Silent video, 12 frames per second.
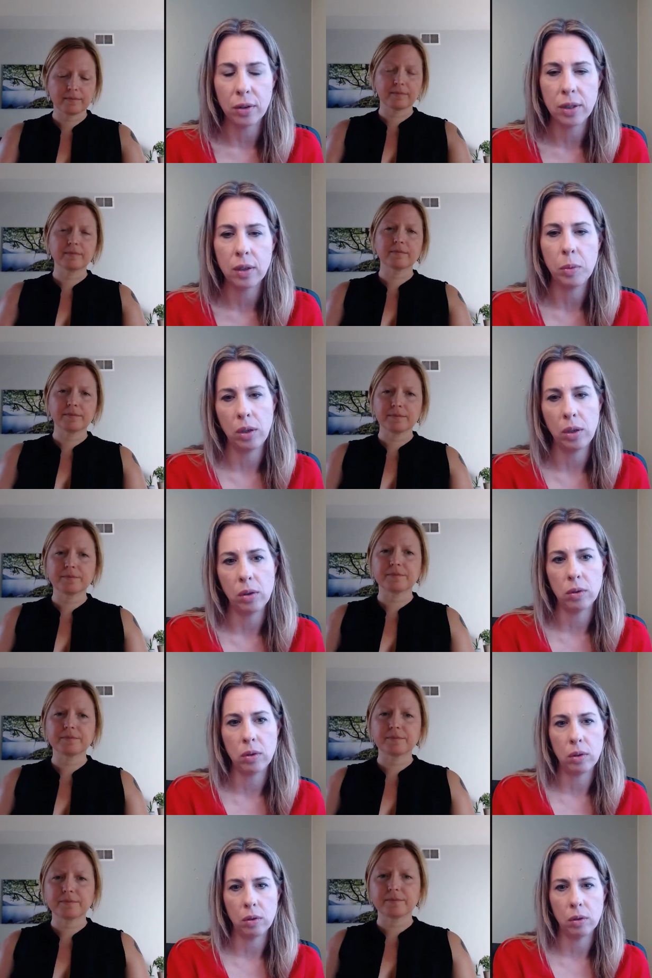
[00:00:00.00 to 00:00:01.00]
Speaker 1: being
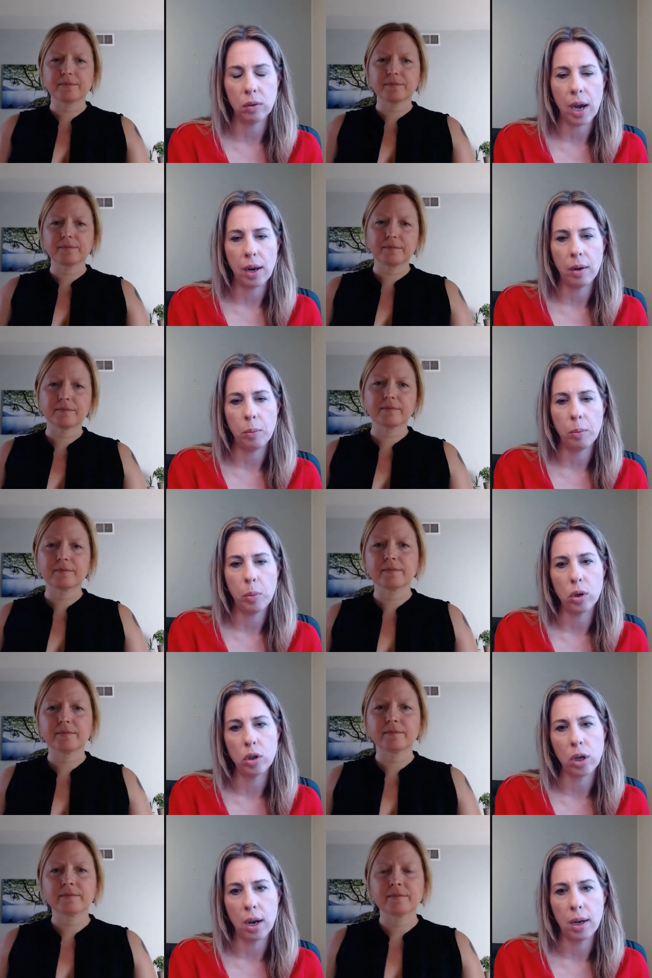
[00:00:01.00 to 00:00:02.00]
used to kind of push
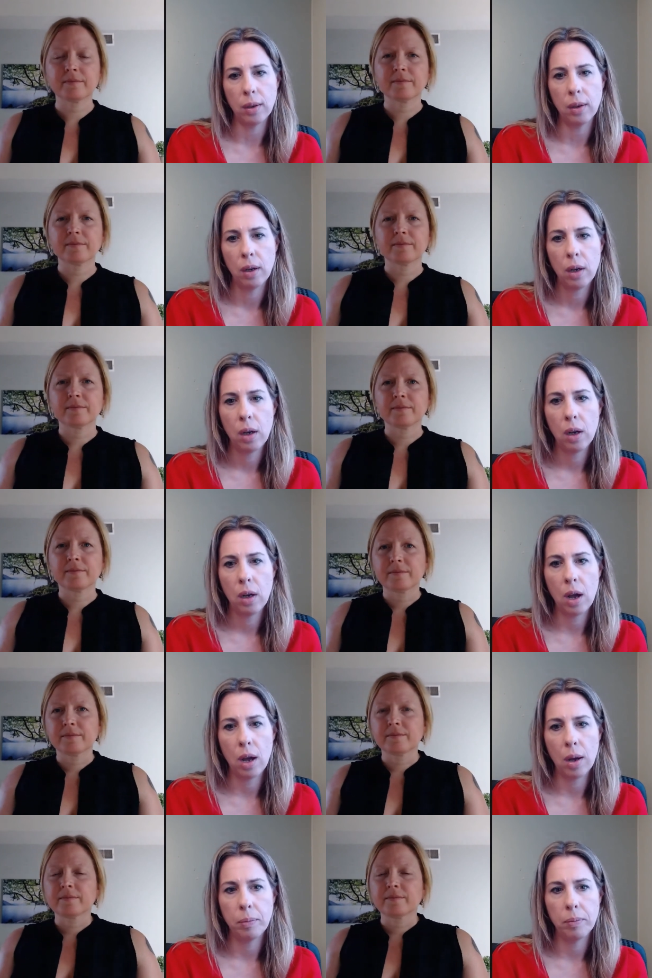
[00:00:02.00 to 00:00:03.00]
on
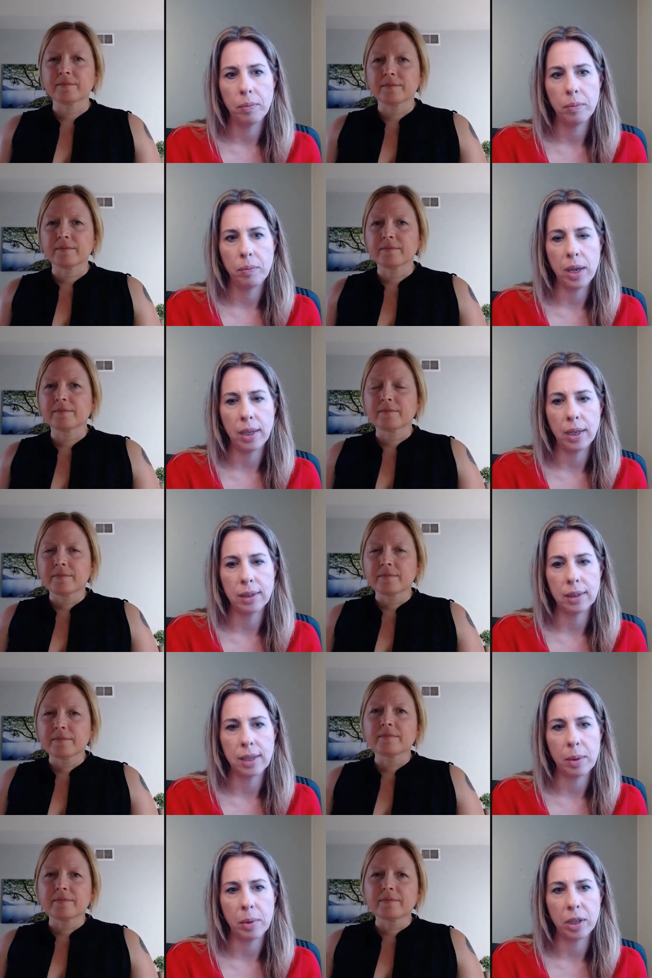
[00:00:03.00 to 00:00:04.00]
um, making
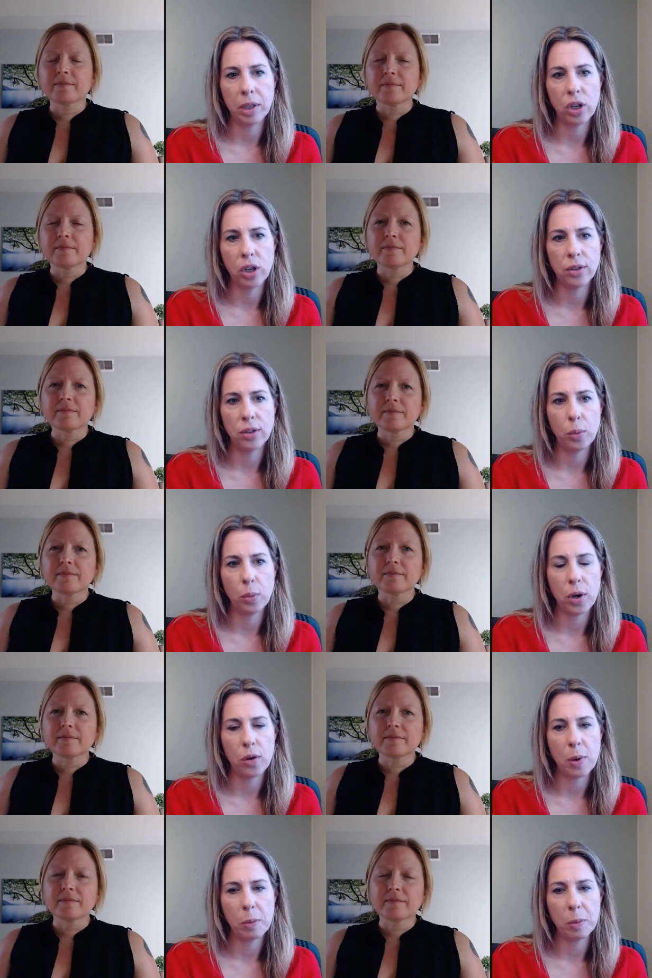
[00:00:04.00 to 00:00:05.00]
systemic change. So what do you
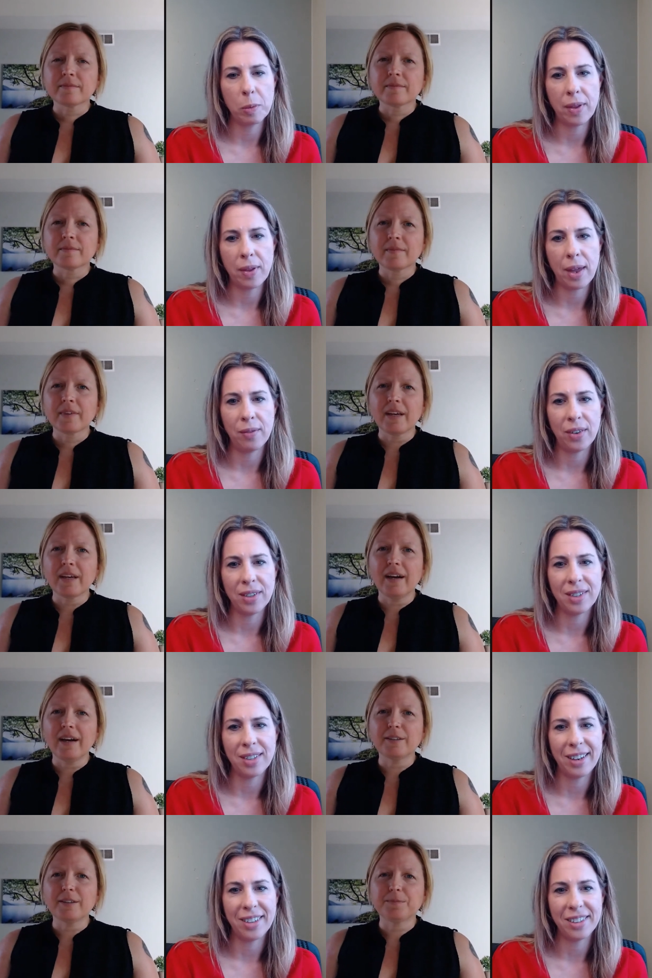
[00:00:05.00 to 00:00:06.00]
remember about that
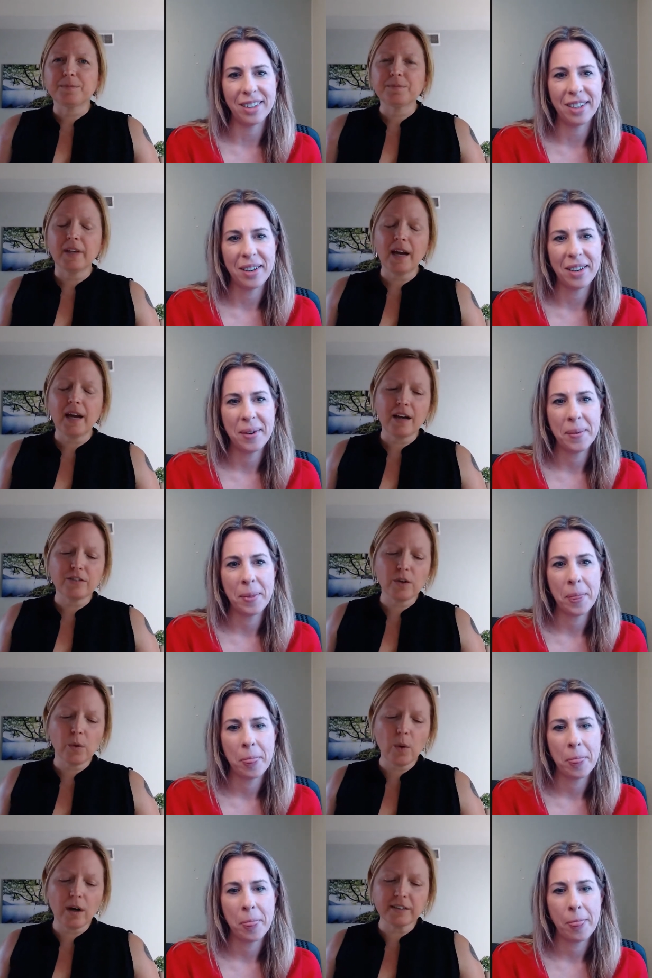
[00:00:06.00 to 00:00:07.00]
investment?
Speaker 2: Yeah, yeah. so
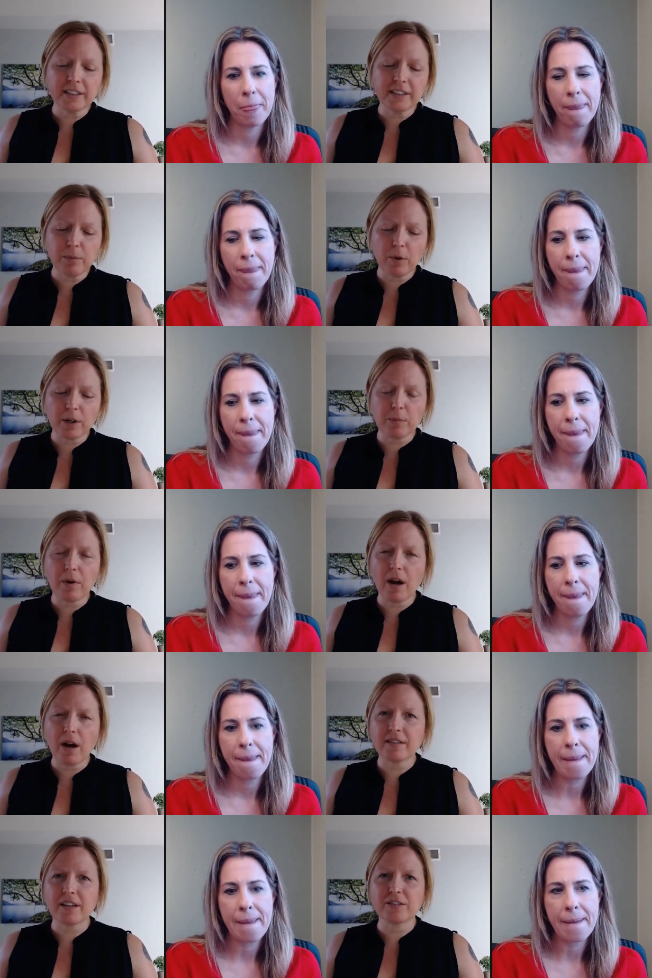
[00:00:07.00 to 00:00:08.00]
Quality Pork
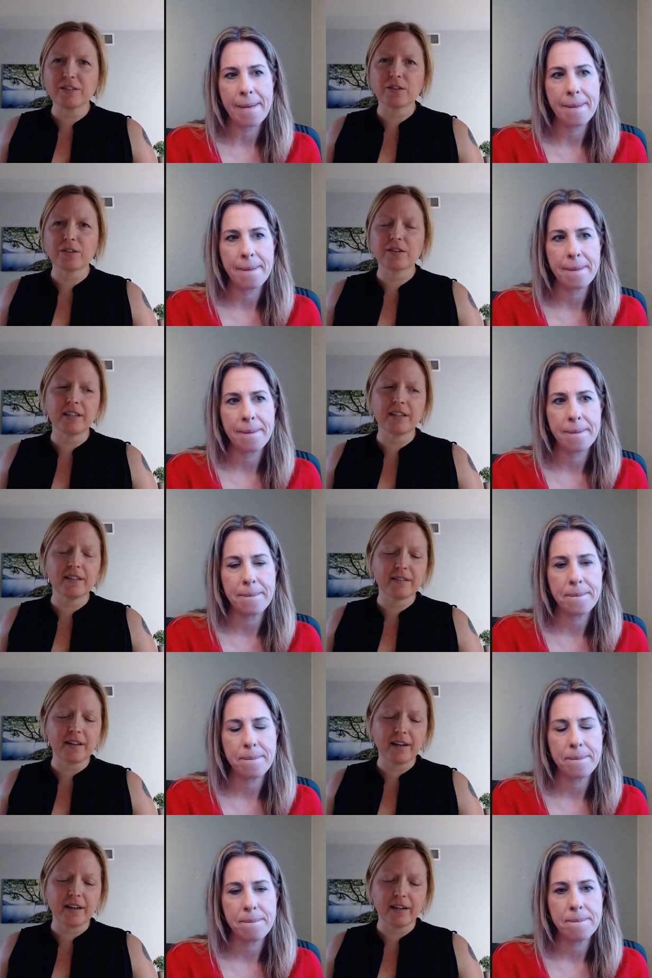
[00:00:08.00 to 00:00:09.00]
Processors is
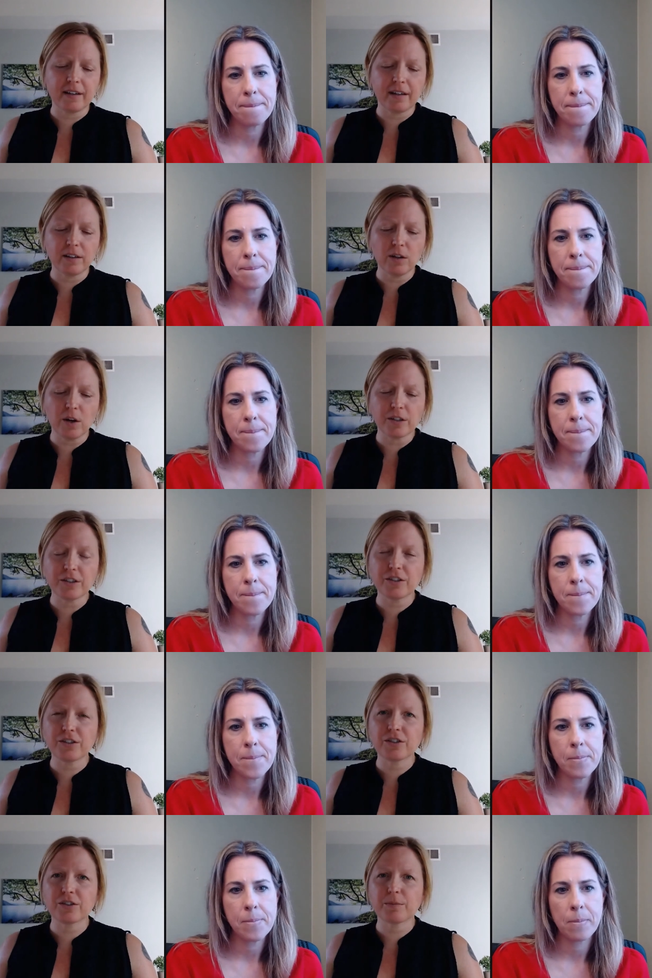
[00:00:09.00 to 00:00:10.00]
a, a
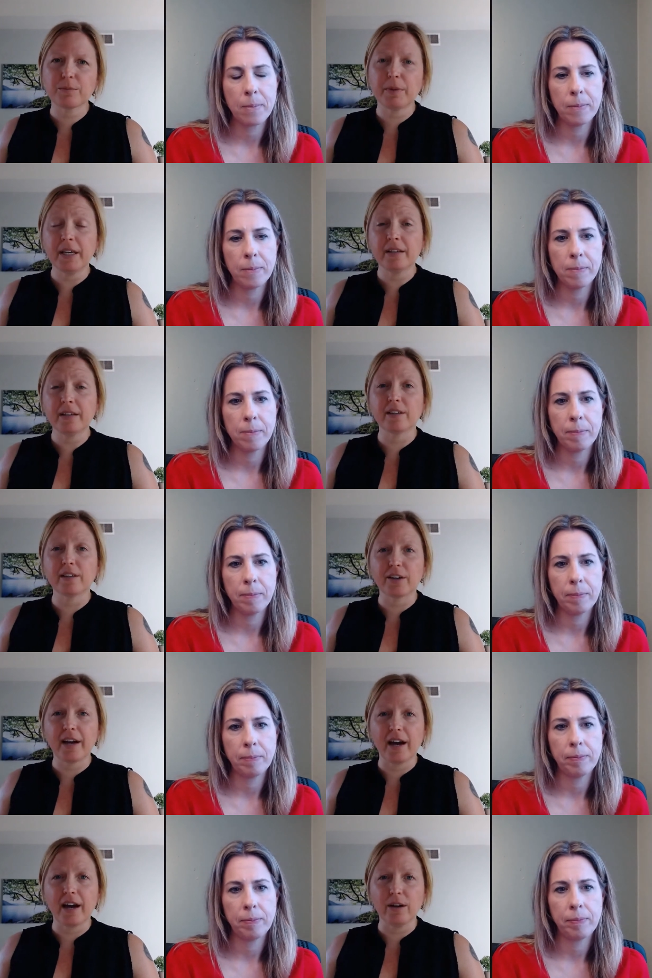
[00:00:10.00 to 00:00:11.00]
large pig
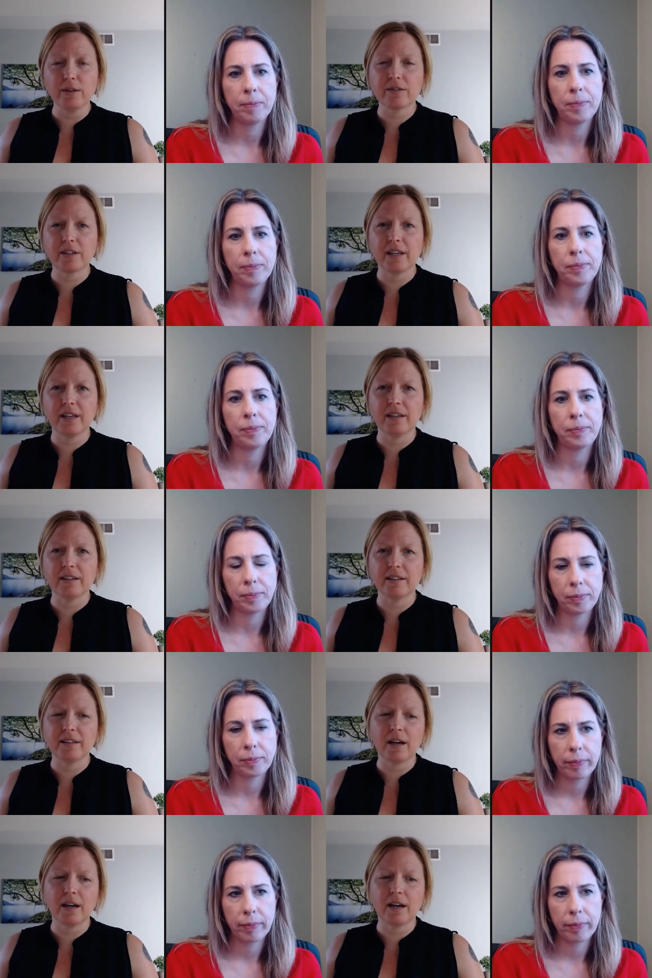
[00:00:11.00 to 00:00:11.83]
slaughterhouse in uh,